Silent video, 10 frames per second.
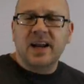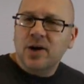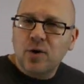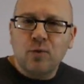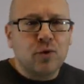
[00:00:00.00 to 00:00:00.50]
kind
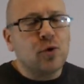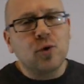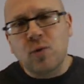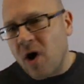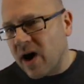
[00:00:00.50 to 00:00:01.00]
of
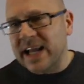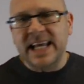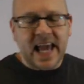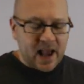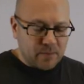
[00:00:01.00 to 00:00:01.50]
cool rock
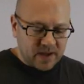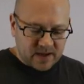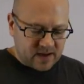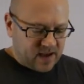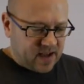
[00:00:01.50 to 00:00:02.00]
and
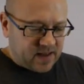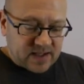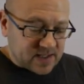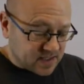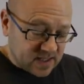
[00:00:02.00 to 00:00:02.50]
campy. And
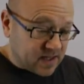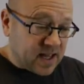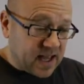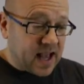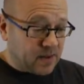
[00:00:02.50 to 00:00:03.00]
this is
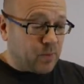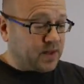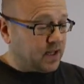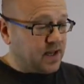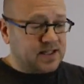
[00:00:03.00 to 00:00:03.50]

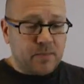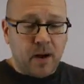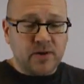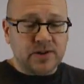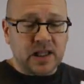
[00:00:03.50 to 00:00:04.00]
what they did is they
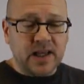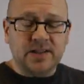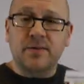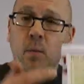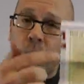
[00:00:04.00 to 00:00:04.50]
published a
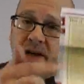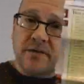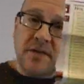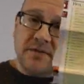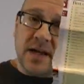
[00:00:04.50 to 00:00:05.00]
list from 1
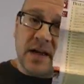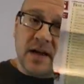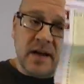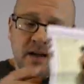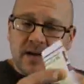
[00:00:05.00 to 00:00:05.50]
to 50.
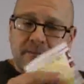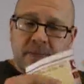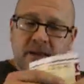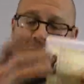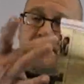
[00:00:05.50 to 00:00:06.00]

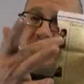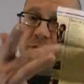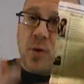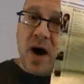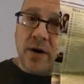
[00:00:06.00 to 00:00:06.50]

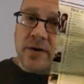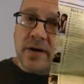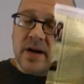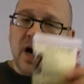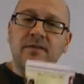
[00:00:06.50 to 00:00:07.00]
50 to
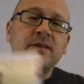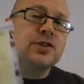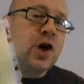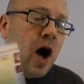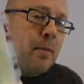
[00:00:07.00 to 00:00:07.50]
100 of the
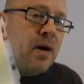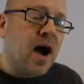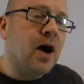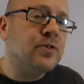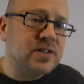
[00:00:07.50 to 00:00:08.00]
top
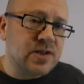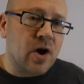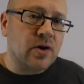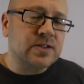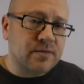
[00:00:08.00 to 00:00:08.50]
100
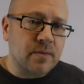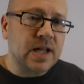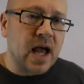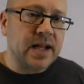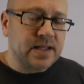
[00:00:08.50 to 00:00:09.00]
songs from
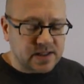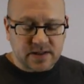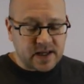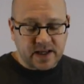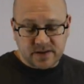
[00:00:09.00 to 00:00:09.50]
the 90s,
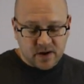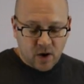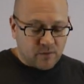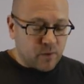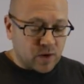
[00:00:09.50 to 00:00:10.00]
as I guess
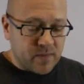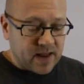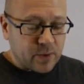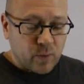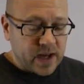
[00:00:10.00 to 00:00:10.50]
voted
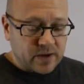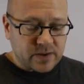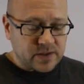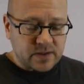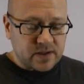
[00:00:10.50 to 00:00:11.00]
by their
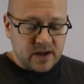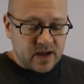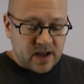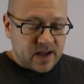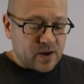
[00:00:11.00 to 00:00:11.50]
readers. And,
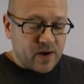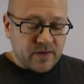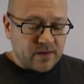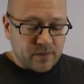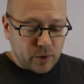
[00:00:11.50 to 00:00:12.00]
you know,
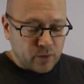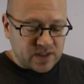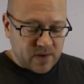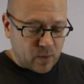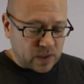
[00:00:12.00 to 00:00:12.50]
everything from
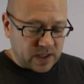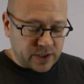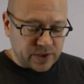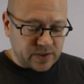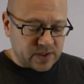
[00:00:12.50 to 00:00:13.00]
Losing My
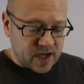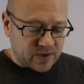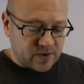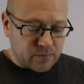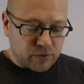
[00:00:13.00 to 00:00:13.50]
Religion to
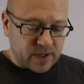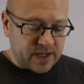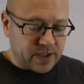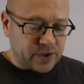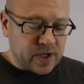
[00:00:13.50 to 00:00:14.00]
Under the
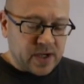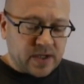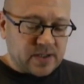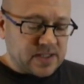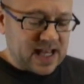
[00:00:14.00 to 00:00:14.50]
Bridge to